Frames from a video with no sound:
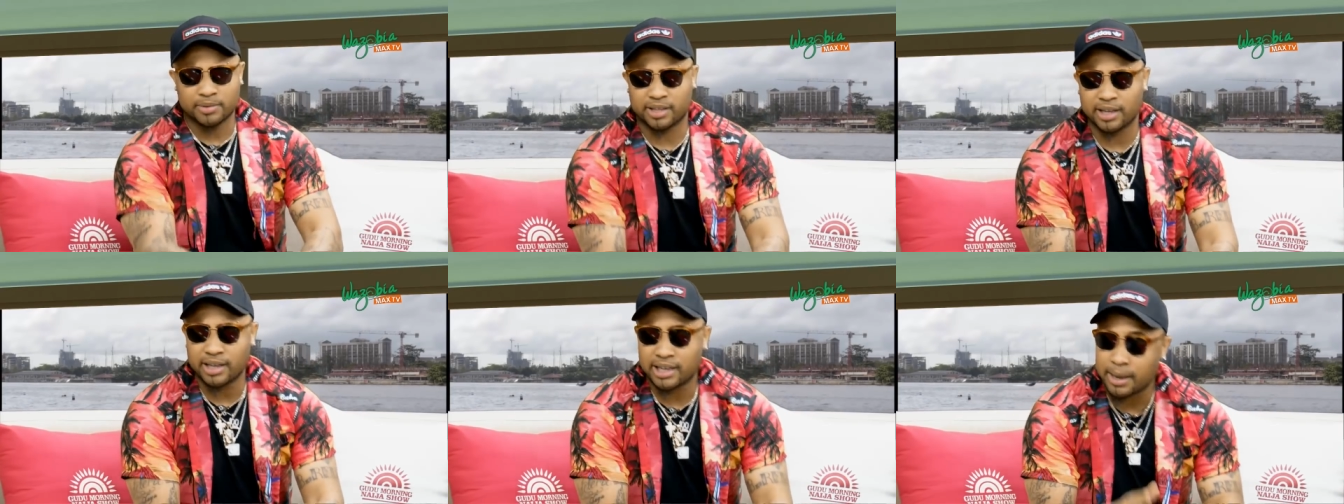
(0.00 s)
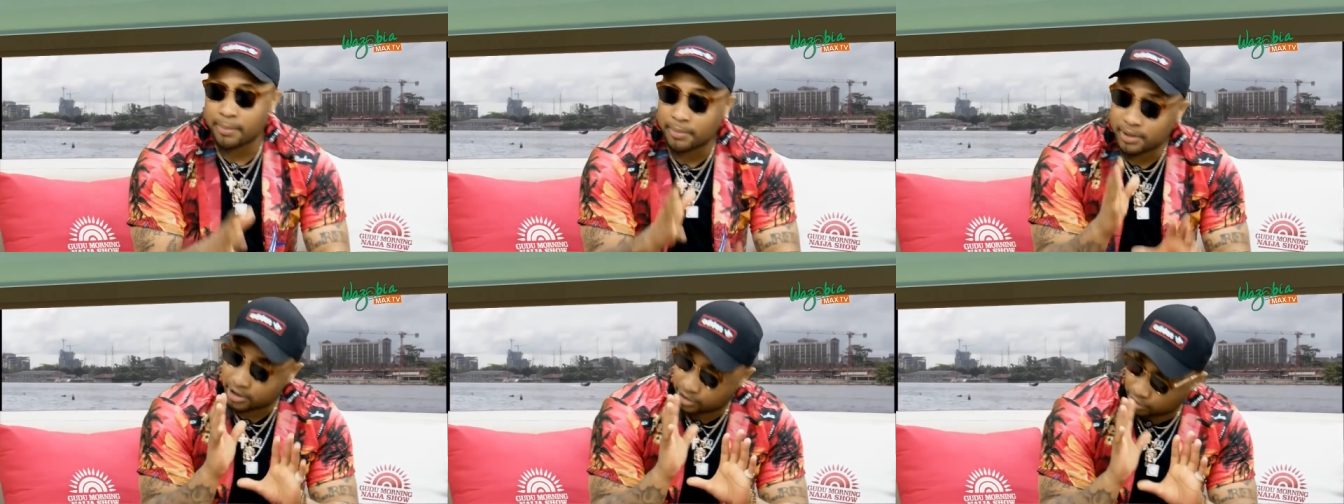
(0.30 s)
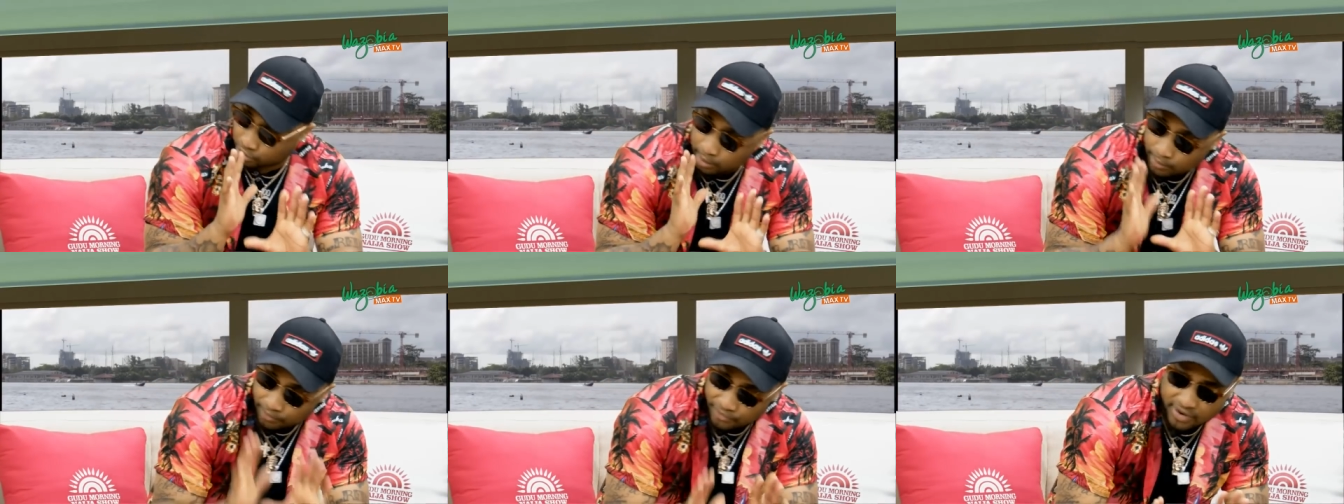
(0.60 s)
he gave me the
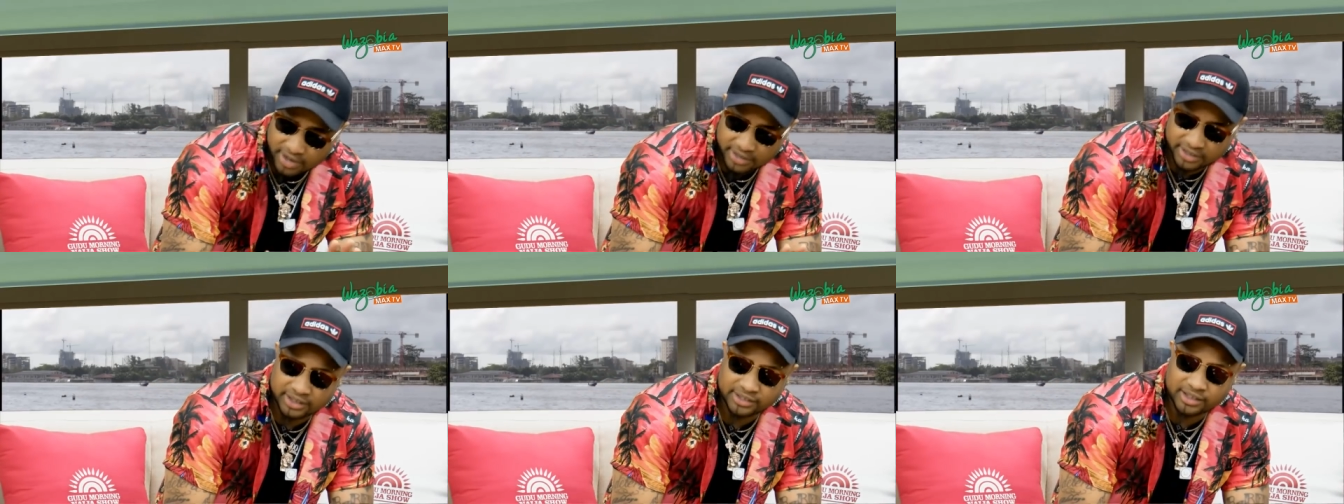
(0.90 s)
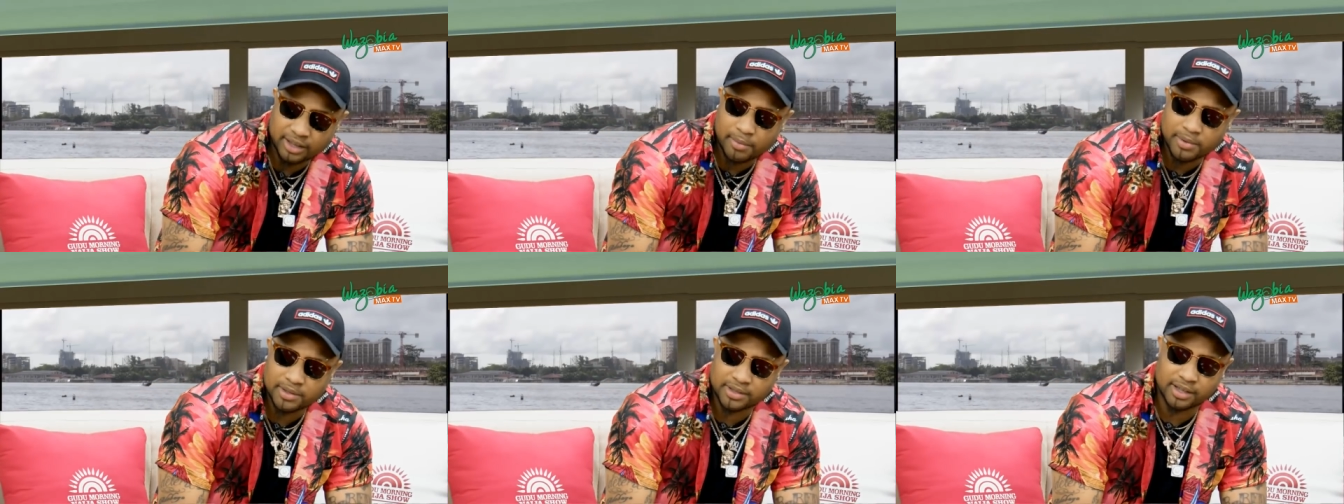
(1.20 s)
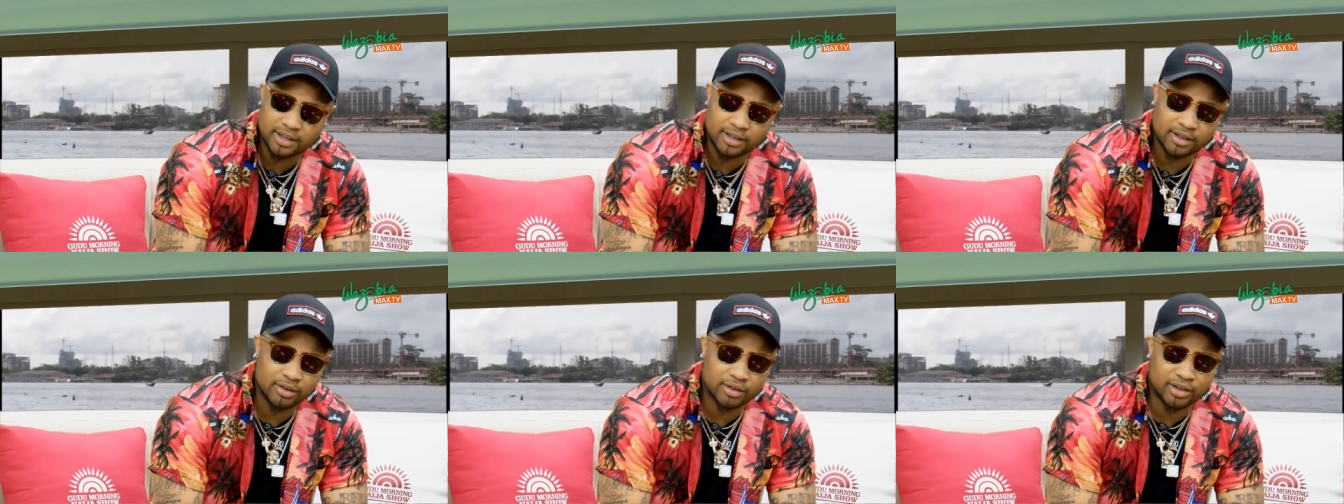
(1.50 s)
script first. He told me,
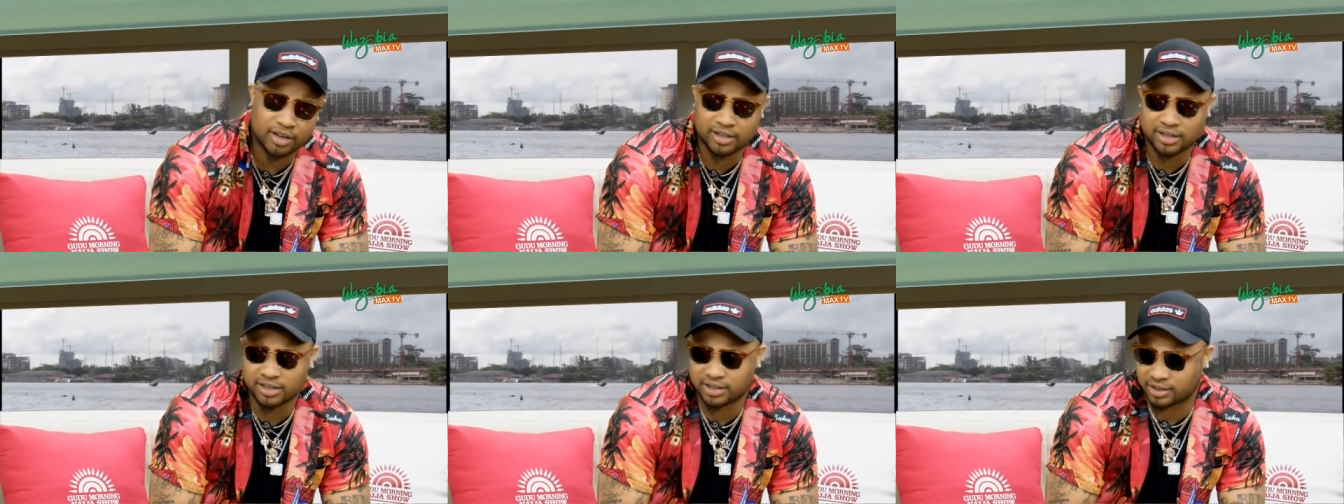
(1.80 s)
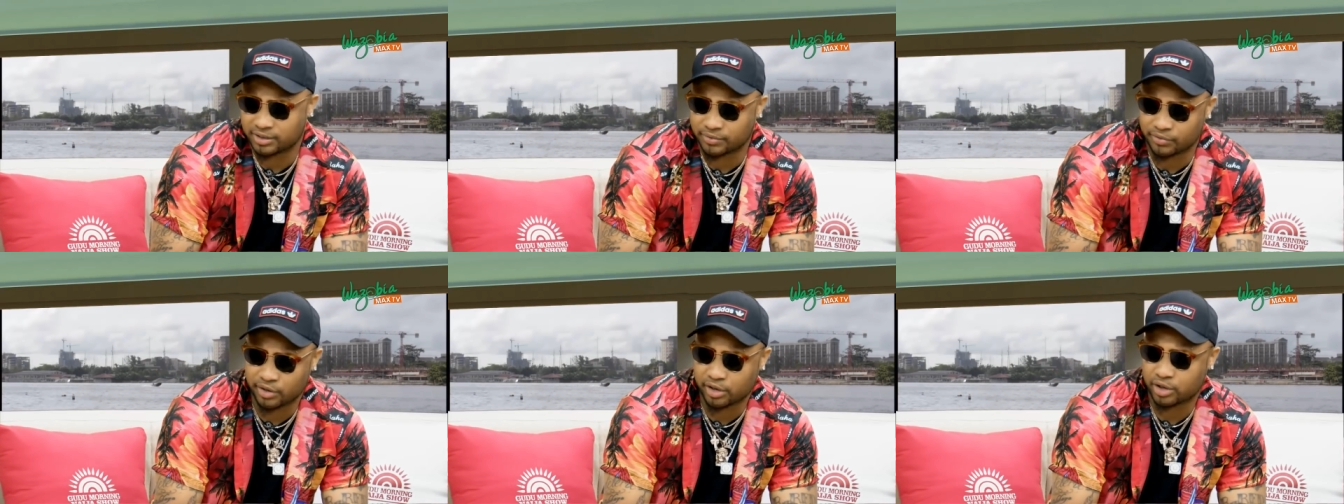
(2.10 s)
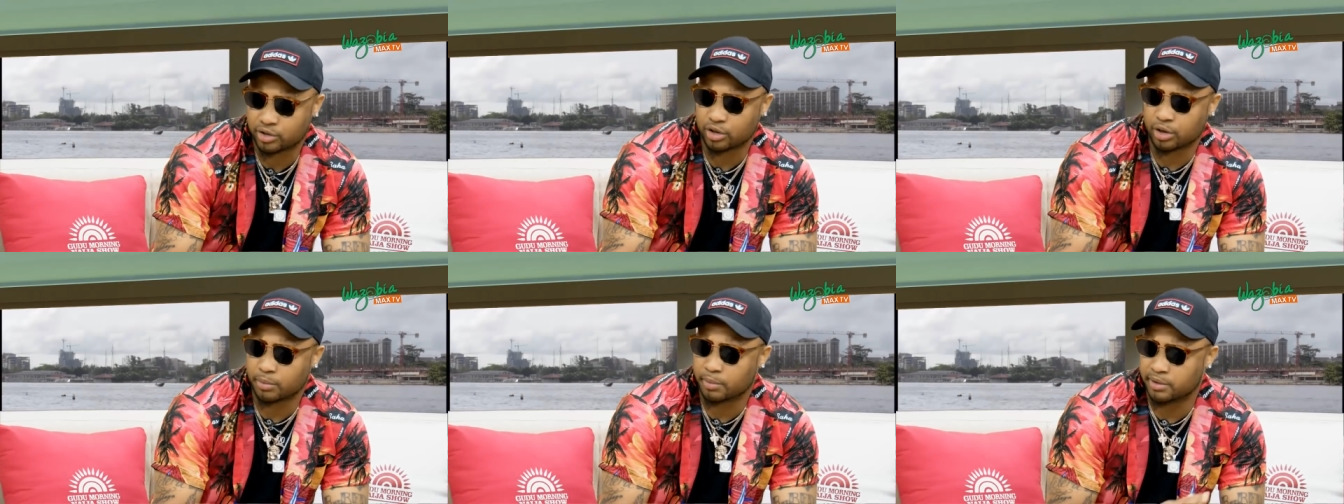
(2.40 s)
say, okay, this video
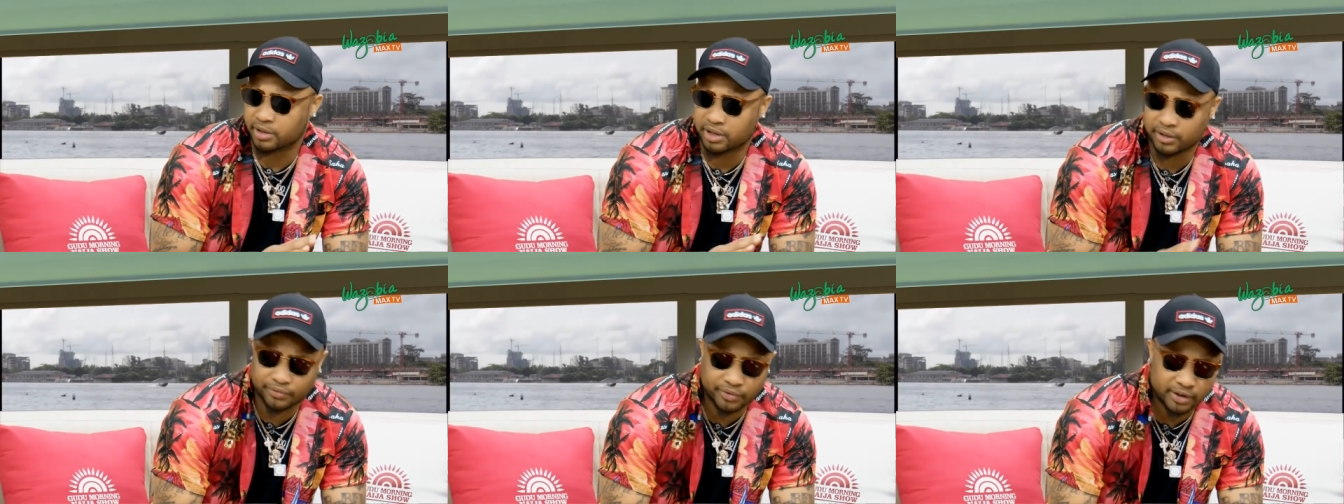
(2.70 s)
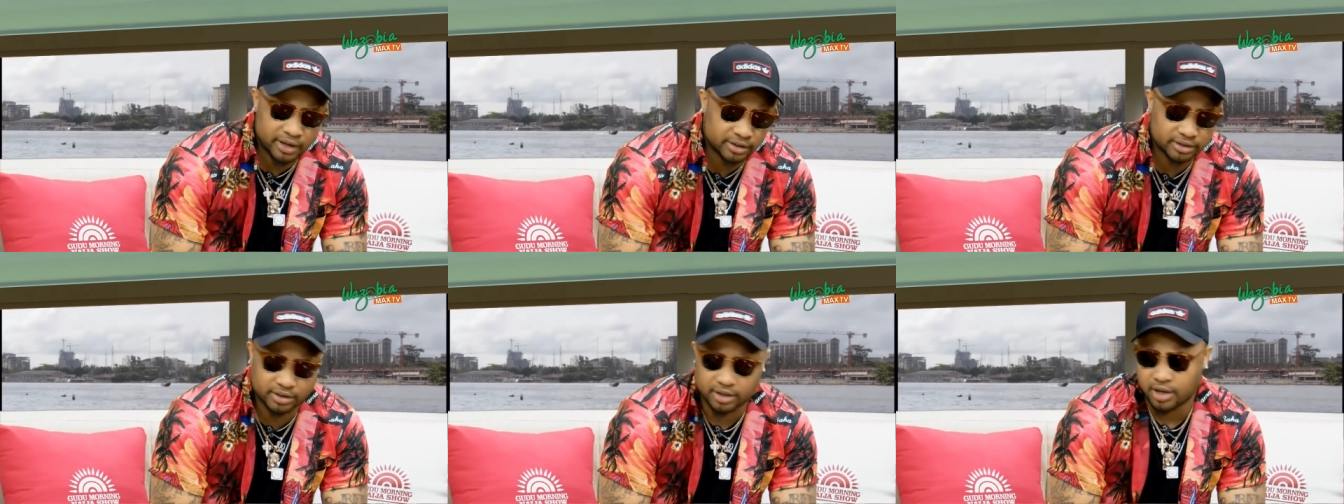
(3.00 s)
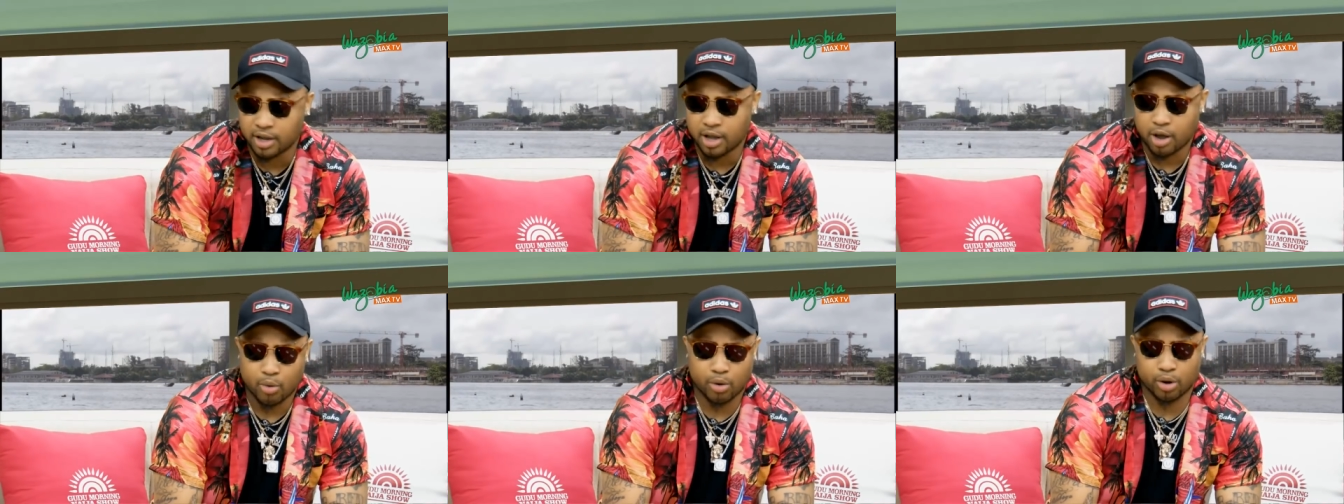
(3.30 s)
is going to be different.
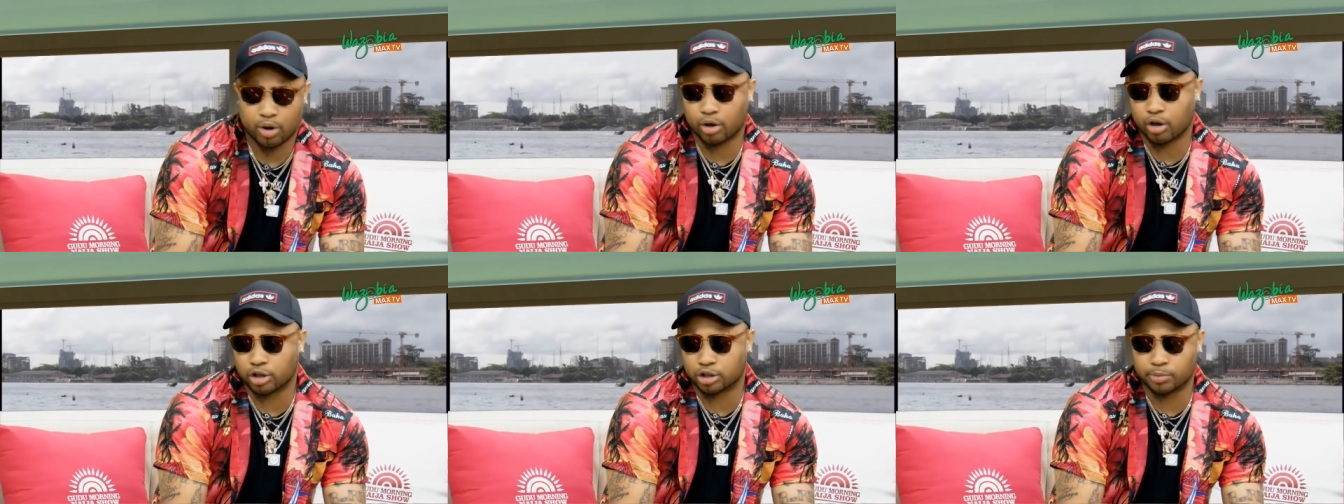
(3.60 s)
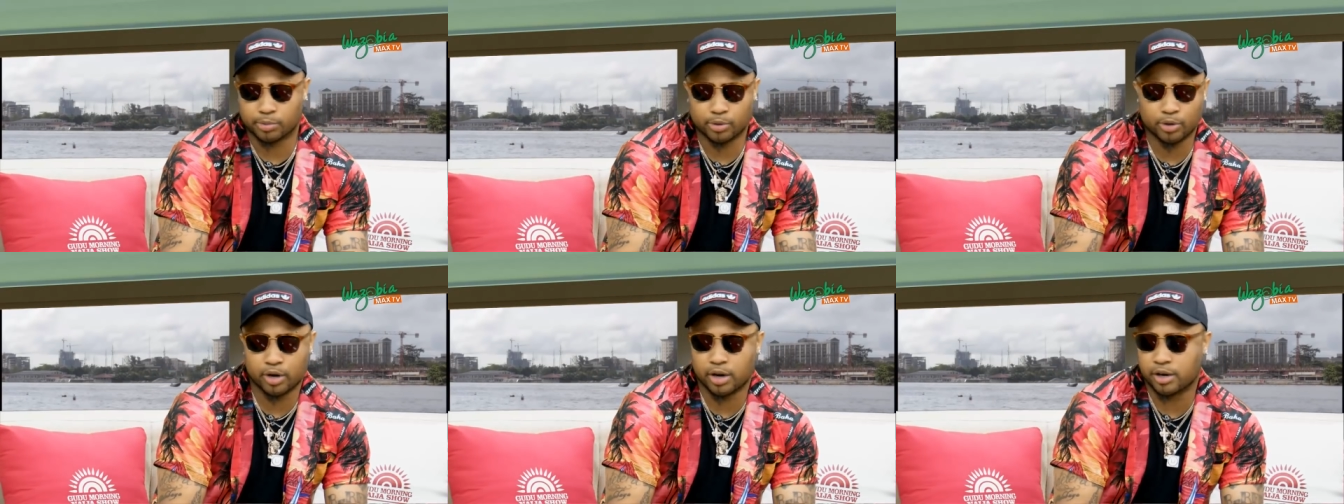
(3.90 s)
I'm not going to be doing